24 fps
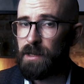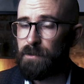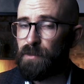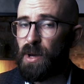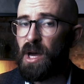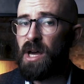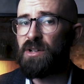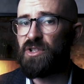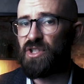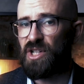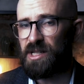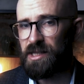they
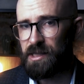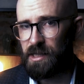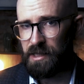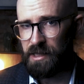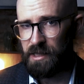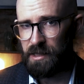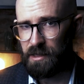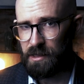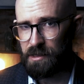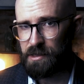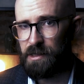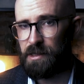purchased
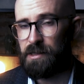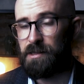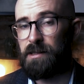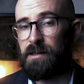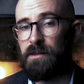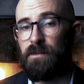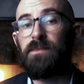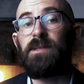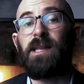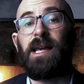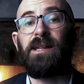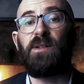Leading
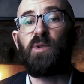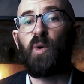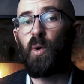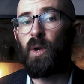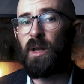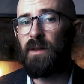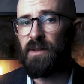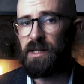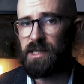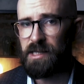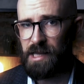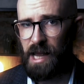Systems and
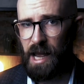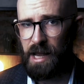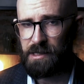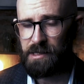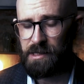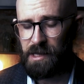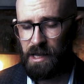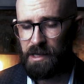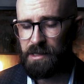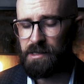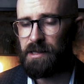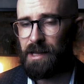all of its
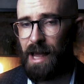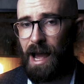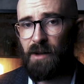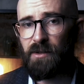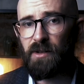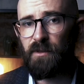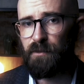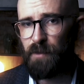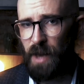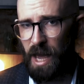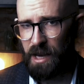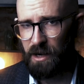assets out
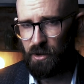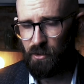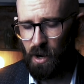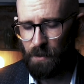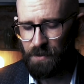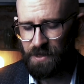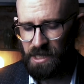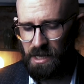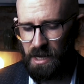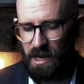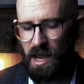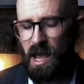of
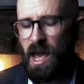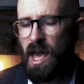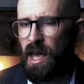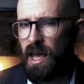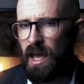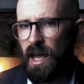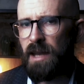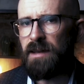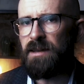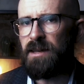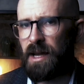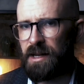bankruptcy
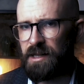in